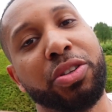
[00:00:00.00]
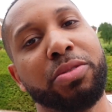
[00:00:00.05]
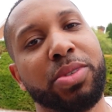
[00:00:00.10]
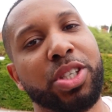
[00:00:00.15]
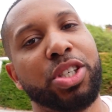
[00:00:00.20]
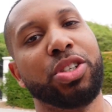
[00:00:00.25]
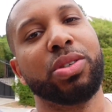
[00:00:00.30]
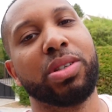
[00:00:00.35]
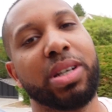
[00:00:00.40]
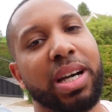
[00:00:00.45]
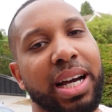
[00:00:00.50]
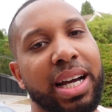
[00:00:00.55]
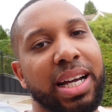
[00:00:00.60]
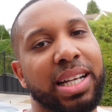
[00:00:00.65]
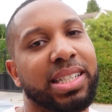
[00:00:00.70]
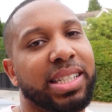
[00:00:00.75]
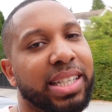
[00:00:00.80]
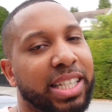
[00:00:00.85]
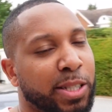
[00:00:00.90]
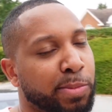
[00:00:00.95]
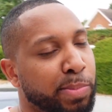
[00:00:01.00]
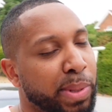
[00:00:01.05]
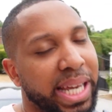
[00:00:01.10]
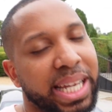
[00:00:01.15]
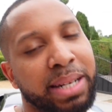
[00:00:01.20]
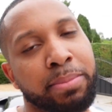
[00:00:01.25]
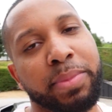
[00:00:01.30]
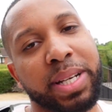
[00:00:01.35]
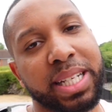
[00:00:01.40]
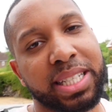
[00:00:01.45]
them to you guys,
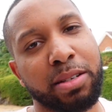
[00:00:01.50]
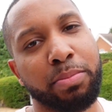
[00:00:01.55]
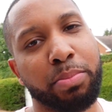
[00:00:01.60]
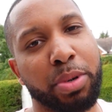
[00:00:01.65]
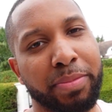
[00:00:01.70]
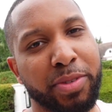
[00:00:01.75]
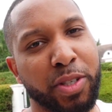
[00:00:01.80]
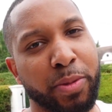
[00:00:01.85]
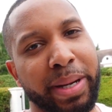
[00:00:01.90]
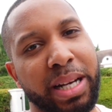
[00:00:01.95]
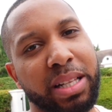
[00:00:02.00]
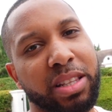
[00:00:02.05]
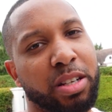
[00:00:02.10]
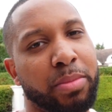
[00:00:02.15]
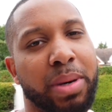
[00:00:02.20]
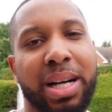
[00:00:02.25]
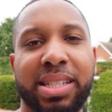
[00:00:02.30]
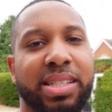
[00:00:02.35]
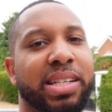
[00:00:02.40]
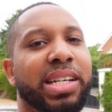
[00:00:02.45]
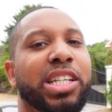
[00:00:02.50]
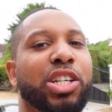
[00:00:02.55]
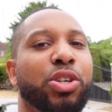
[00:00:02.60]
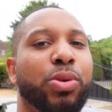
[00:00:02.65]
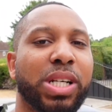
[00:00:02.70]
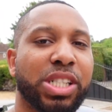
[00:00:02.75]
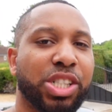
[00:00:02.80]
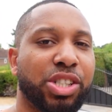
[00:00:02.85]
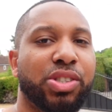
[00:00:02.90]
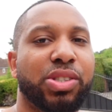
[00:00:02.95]
explain bits and bobs about them, answer any
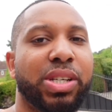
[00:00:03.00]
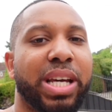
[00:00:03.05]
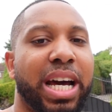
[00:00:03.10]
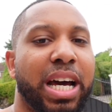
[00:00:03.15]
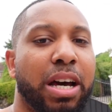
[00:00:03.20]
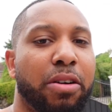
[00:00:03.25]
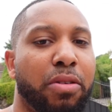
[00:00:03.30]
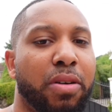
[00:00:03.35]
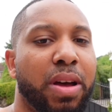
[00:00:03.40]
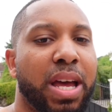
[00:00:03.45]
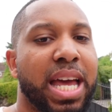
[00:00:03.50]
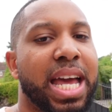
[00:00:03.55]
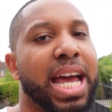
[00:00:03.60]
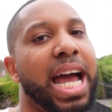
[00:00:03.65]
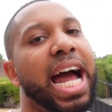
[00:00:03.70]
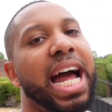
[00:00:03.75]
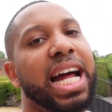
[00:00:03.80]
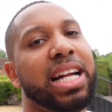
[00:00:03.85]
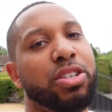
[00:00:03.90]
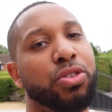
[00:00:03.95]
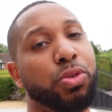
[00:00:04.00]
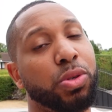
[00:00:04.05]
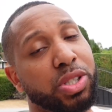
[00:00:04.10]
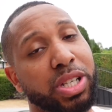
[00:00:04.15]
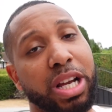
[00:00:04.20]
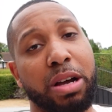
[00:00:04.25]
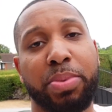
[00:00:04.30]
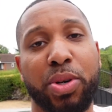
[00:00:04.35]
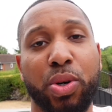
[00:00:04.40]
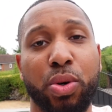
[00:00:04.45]
questions you have. And
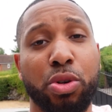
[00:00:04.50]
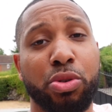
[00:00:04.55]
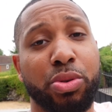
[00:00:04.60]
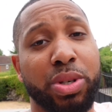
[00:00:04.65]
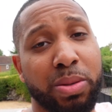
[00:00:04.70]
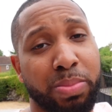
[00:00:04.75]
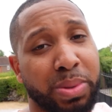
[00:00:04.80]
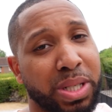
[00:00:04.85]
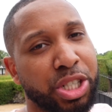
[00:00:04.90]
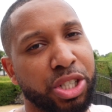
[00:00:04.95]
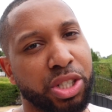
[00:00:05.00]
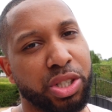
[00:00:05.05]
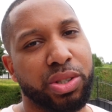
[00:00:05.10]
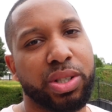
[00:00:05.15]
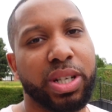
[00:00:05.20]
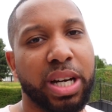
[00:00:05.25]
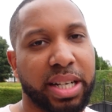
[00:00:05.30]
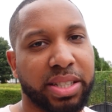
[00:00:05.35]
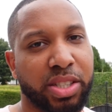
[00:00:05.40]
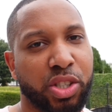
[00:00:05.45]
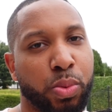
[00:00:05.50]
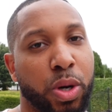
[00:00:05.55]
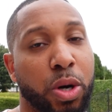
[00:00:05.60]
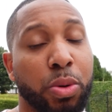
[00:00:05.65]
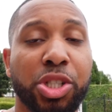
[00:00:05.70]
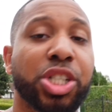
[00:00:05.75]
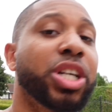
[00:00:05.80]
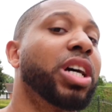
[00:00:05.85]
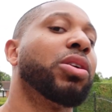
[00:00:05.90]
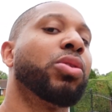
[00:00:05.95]
also I'll be ordering a bunch of new cars as well,
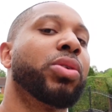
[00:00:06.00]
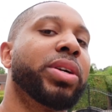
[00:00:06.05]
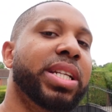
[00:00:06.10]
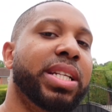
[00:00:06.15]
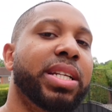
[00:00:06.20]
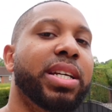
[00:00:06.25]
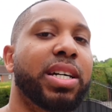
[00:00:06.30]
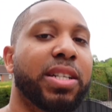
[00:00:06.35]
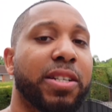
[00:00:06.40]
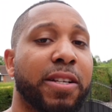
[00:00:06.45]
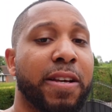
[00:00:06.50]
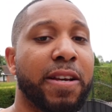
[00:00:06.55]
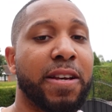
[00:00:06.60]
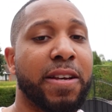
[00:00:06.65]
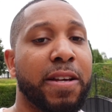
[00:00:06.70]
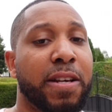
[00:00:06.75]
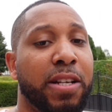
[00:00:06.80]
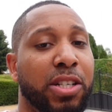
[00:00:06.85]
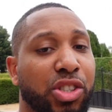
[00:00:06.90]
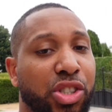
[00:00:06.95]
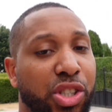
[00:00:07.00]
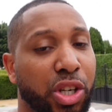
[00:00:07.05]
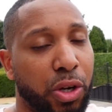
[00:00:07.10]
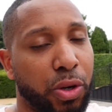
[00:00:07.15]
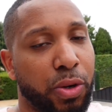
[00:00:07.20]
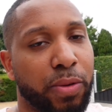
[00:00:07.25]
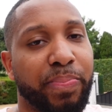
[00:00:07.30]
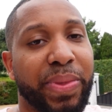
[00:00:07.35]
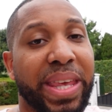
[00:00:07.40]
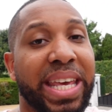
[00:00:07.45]
which I already done.
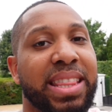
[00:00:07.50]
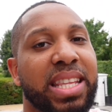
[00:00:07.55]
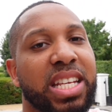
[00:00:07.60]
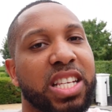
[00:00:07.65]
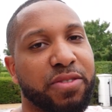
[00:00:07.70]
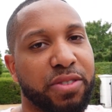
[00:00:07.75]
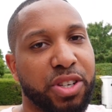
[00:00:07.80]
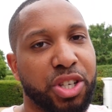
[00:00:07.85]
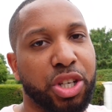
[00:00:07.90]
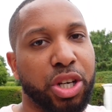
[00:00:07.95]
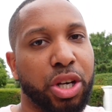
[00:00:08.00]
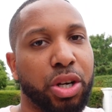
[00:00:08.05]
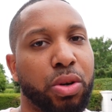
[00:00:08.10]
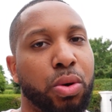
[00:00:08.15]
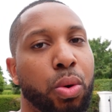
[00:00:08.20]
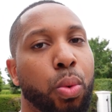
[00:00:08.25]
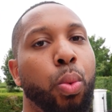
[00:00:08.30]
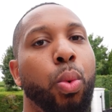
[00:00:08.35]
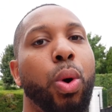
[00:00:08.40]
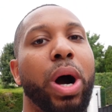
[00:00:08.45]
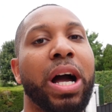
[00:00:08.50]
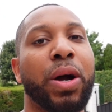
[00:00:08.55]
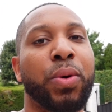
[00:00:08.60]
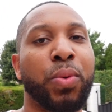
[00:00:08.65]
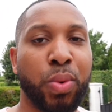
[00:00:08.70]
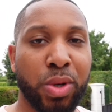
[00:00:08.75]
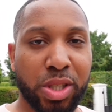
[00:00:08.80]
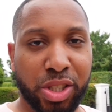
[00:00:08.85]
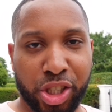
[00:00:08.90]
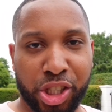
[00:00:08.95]
So in this video, what I
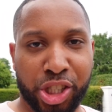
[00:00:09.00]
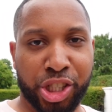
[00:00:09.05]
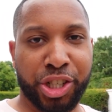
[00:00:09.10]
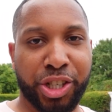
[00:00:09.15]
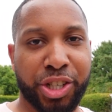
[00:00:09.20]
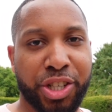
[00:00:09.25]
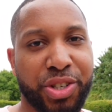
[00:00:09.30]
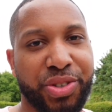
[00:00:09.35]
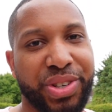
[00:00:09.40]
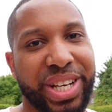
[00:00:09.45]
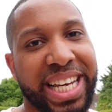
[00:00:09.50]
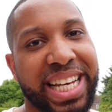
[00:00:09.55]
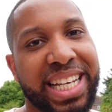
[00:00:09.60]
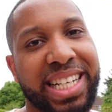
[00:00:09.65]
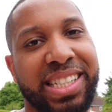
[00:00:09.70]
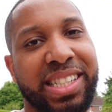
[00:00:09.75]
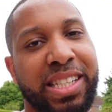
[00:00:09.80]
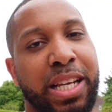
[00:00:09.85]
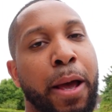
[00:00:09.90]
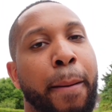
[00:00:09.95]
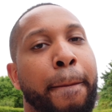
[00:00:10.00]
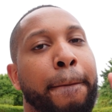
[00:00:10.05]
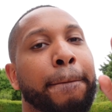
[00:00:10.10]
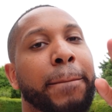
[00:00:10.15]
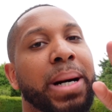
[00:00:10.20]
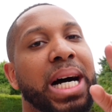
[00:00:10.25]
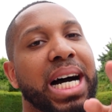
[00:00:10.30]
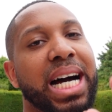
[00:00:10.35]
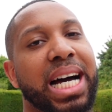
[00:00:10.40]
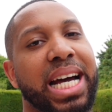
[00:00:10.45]
want to show you is
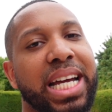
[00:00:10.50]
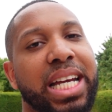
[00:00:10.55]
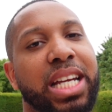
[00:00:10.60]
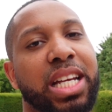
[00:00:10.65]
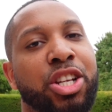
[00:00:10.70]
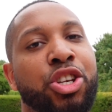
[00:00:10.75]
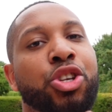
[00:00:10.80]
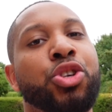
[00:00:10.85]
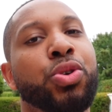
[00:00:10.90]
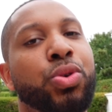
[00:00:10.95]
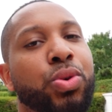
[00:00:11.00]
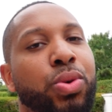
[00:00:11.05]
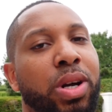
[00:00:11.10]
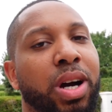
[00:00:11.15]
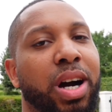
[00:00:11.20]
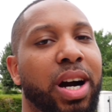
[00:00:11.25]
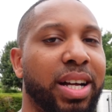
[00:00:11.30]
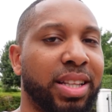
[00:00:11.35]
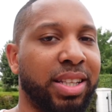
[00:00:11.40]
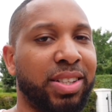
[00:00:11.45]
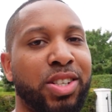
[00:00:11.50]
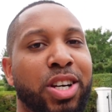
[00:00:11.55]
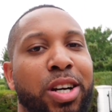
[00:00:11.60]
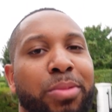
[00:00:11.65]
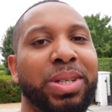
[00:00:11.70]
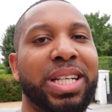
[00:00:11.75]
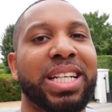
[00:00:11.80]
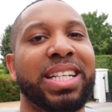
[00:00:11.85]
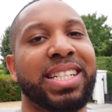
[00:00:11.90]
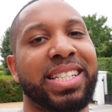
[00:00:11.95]
my new car that's
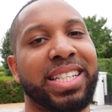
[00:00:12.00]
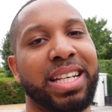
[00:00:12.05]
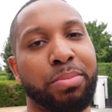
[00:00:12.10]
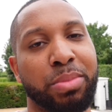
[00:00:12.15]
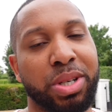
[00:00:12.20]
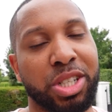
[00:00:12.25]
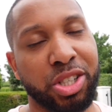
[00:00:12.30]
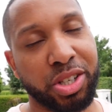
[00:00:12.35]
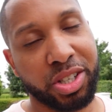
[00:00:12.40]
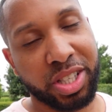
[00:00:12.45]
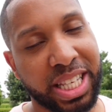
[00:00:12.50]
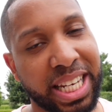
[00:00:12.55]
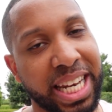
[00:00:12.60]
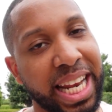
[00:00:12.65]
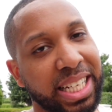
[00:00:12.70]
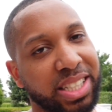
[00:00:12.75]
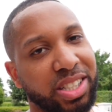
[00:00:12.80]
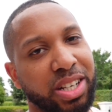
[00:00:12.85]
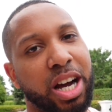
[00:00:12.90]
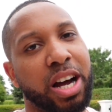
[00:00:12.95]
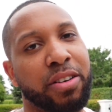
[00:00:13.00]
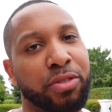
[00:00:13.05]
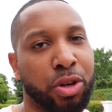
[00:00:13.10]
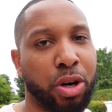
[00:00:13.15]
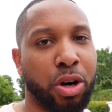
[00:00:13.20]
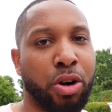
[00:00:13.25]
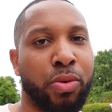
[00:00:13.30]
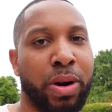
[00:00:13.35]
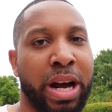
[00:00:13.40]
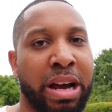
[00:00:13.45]
coming in December. So it's the next car I've
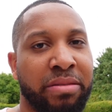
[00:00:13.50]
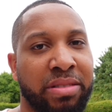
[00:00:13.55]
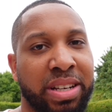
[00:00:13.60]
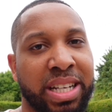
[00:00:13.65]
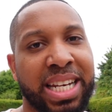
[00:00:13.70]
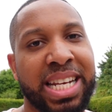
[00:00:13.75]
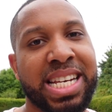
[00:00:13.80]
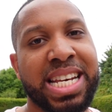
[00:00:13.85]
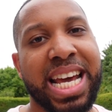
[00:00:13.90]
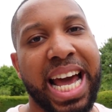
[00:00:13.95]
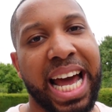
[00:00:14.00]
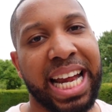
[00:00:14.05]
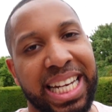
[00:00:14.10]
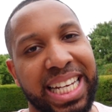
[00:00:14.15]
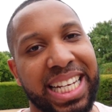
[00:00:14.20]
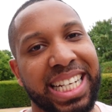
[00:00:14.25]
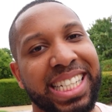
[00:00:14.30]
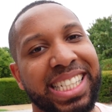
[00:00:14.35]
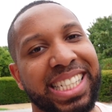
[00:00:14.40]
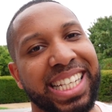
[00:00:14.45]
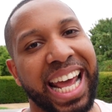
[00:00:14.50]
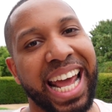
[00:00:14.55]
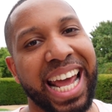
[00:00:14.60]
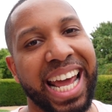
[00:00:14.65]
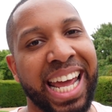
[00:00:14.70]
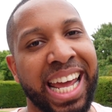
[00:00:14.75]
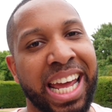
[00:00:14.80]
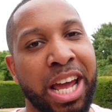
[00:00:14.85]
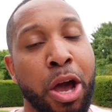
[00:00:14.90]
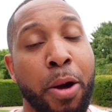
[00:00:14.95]
got arriving and it is
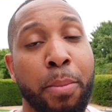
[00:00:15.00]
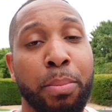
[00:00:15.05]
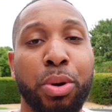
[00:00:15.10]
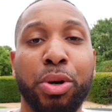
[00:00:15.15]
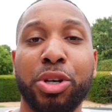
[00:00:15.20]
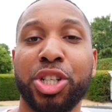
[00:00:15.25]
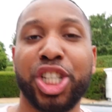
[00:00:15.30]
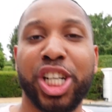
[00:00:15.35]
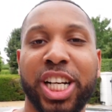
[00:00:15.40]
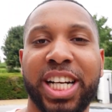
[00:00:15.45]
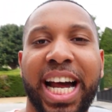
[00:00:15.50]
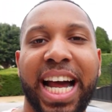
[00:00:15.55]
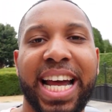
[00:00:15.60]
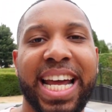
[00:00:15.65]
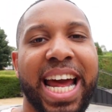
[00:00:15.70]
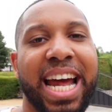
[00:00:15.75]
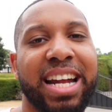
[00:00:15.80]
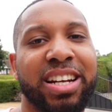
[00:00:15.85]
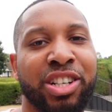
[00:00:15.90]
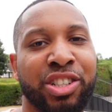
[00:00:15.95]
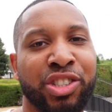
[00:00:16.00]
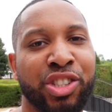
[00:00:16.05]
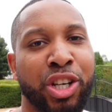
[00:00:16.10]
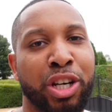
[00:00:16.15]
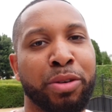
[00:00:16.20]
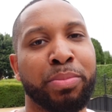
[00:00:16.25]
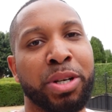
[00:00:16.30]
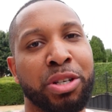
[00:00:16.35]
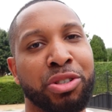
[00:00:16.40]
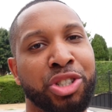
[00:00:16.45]
a Porsche Cayenne
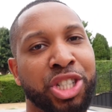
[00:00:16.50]
Turbo